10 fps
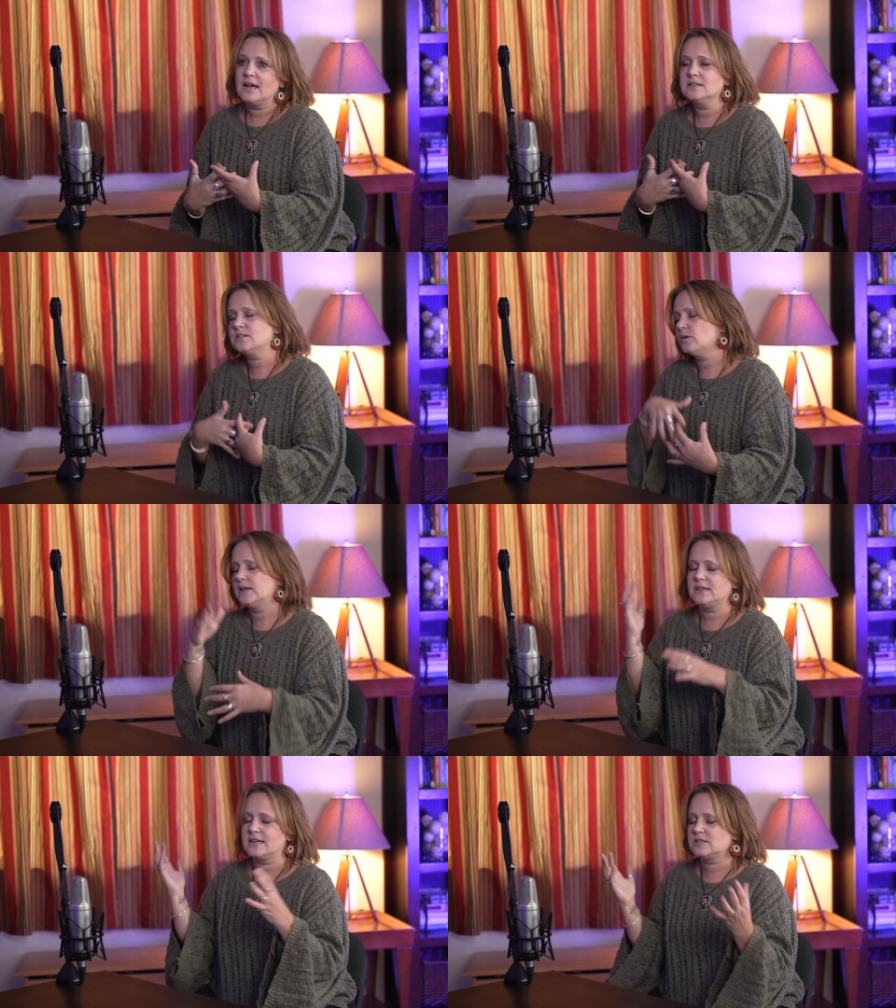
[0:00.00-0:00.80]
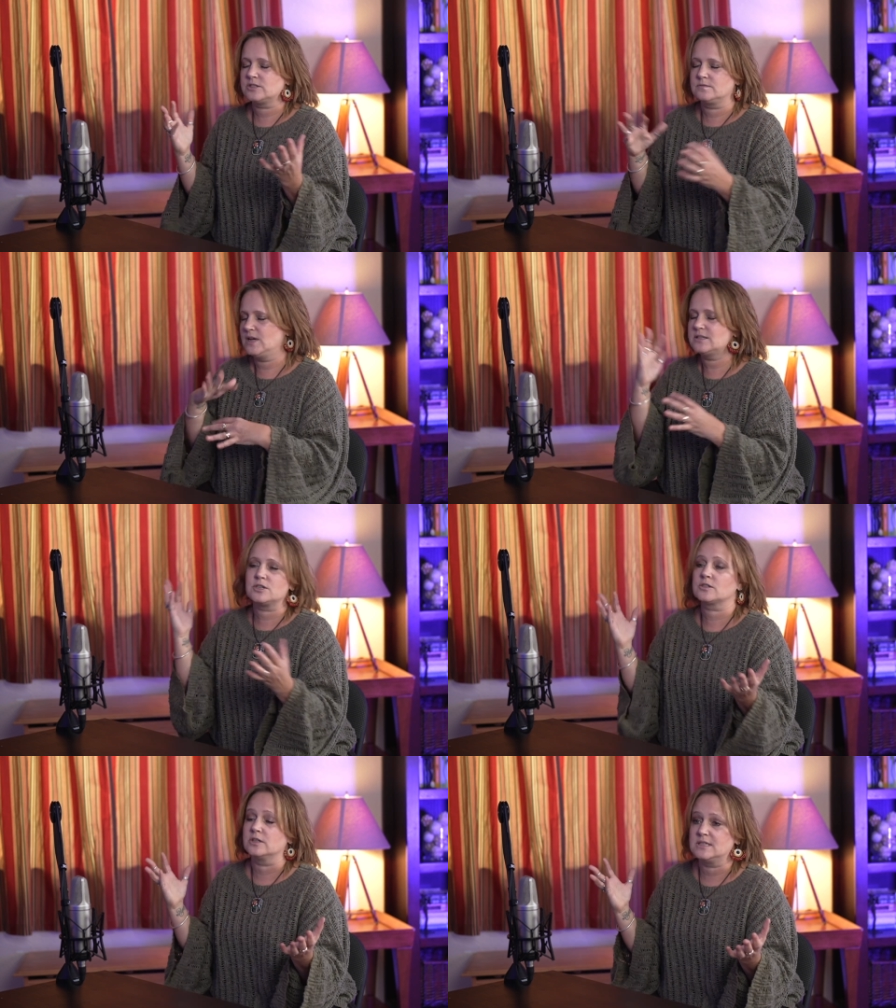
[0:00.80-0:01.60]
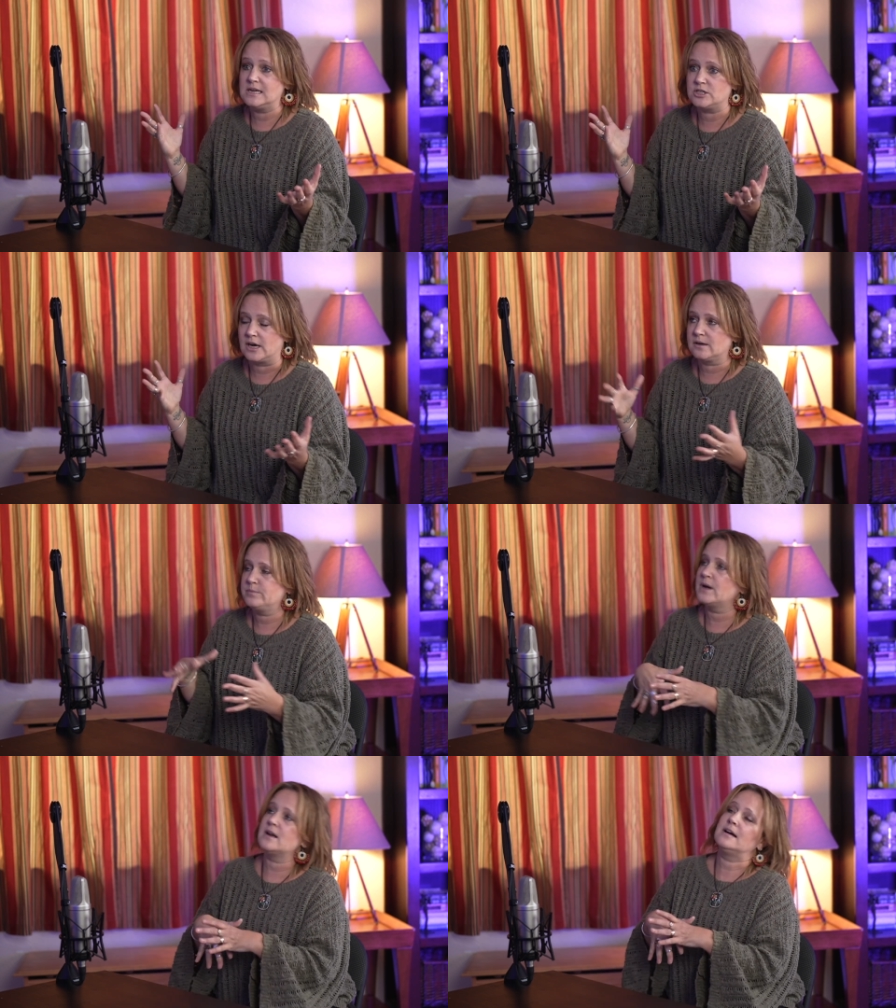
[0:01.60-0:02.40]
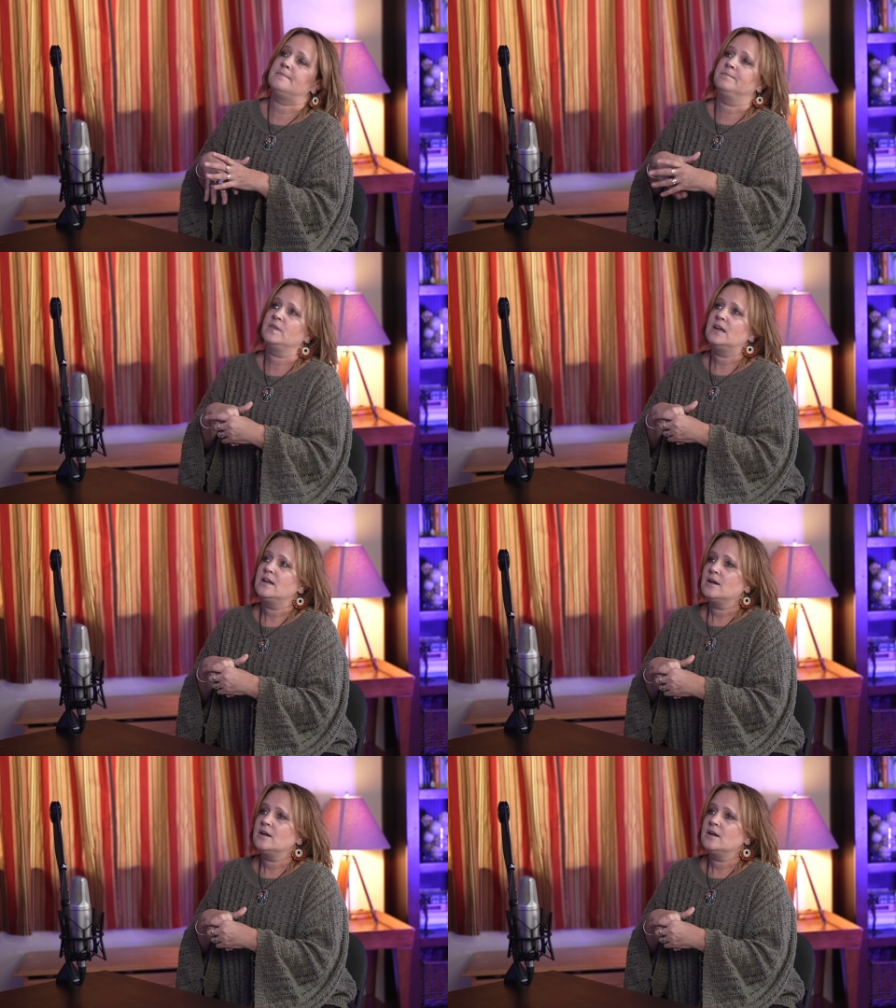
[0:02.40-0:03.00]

And so, and that's that's just good teaching. But um,